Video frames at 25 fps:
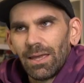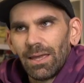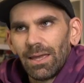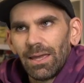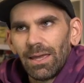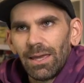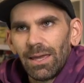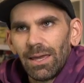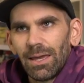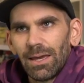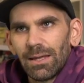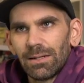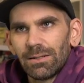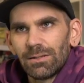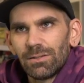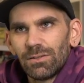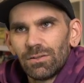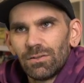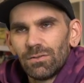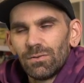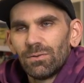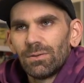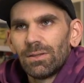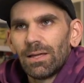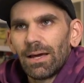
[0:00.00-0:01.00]
and
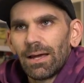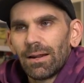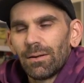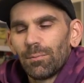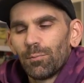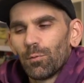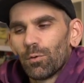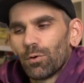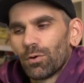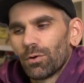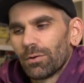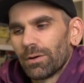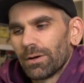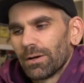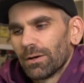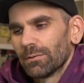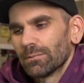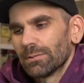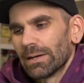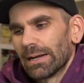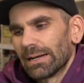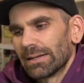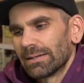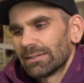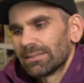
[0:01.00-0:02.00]
do that Immortal Air
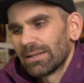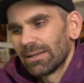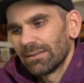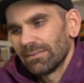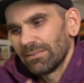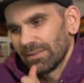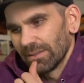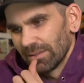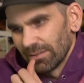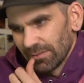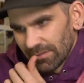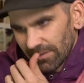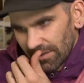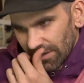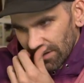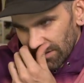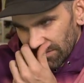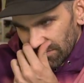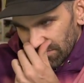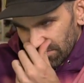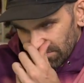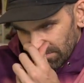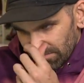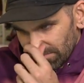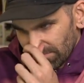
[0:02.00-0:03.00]
Reg testing
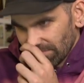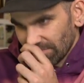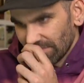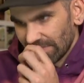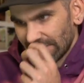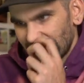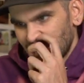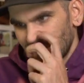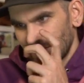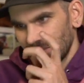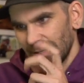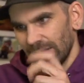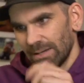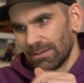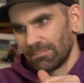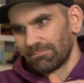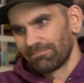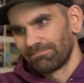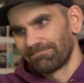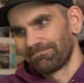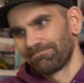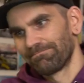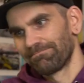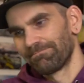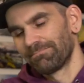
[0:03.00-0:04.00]
stuff. Yeah.
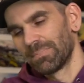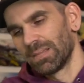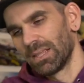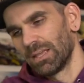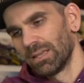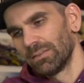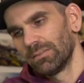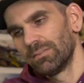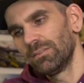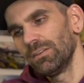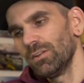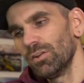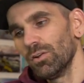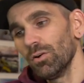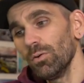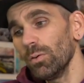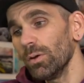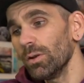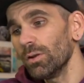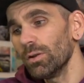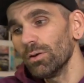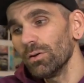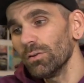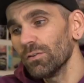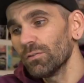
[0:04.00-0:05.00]
See, no
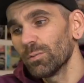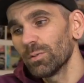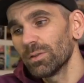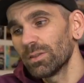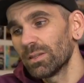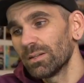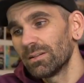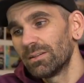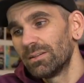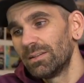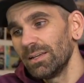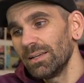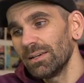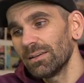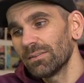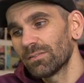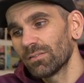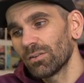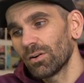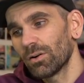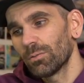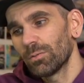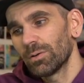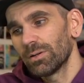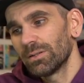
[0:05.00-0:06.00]
one knows what the
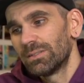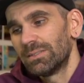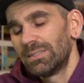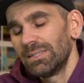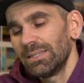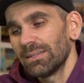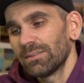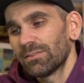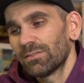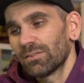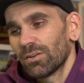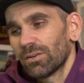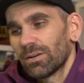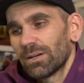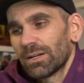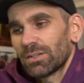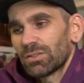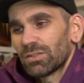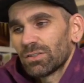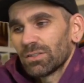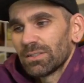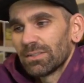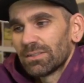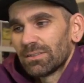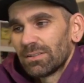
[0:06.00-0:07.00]
DSR, what DSR
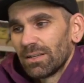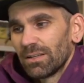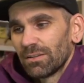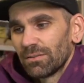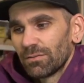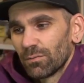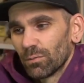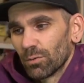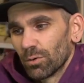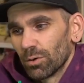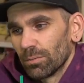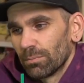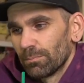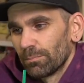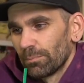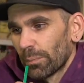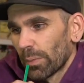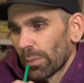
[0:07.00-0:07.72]
actually stands for.